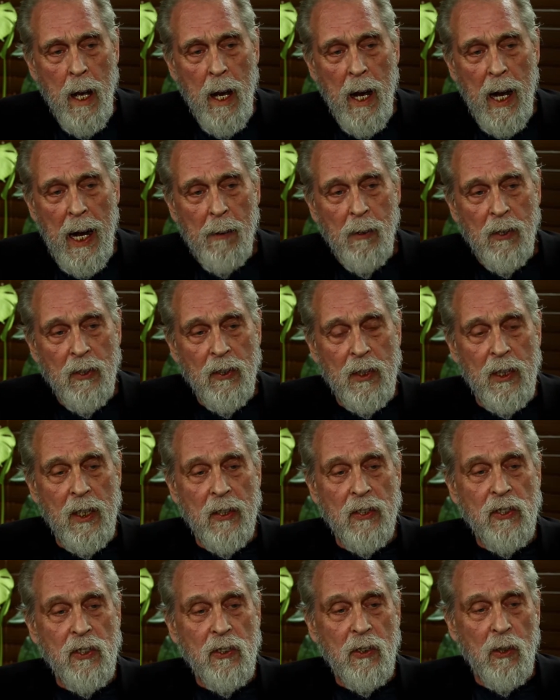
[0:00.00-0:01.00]
I had
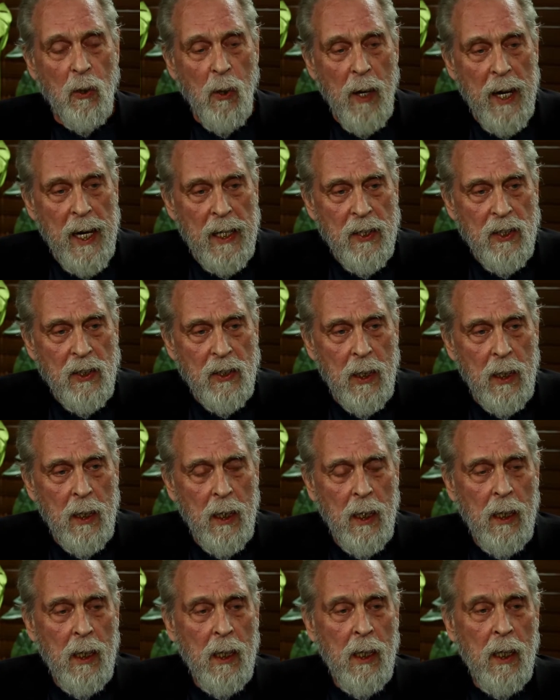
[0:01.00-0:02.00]
disgraced
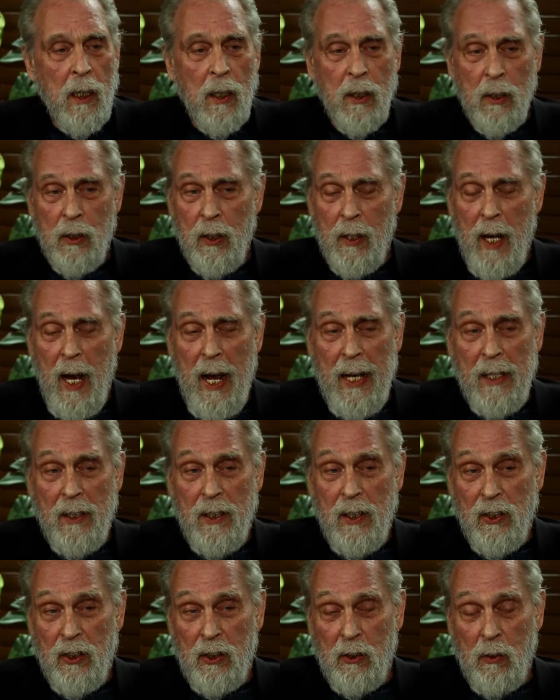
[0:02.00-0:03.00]

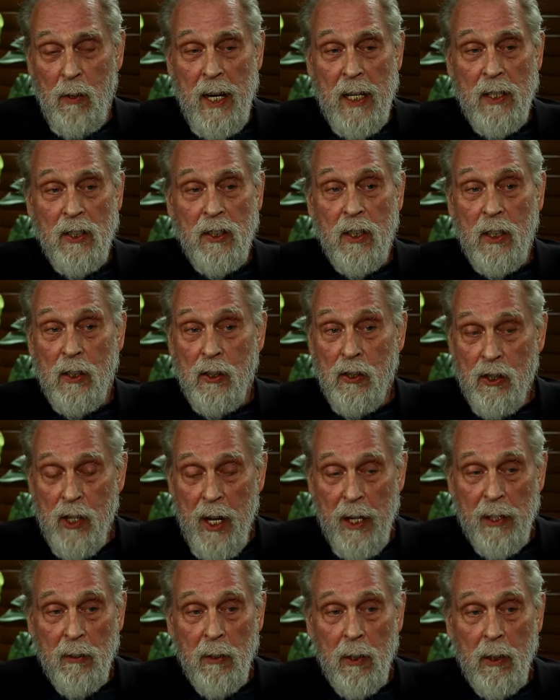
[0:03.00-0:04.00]
the
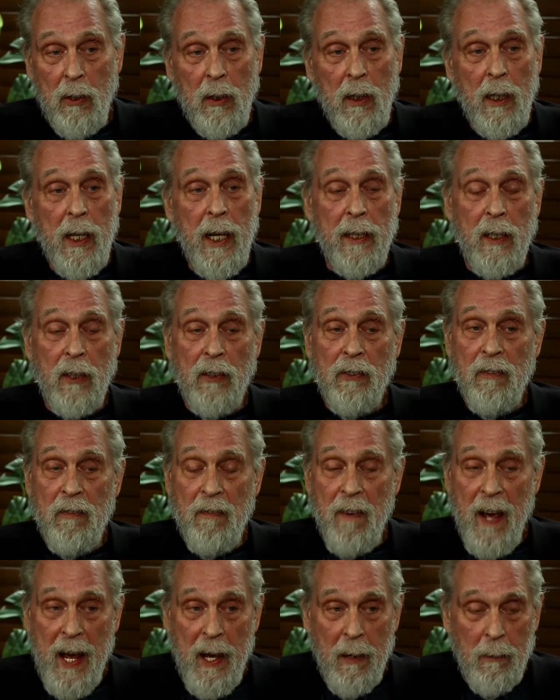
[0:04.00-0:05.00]
general and his
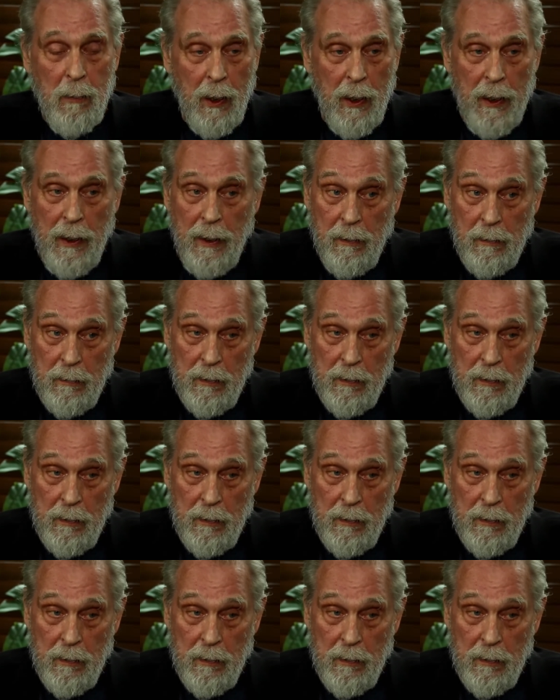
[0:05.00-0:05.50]
family.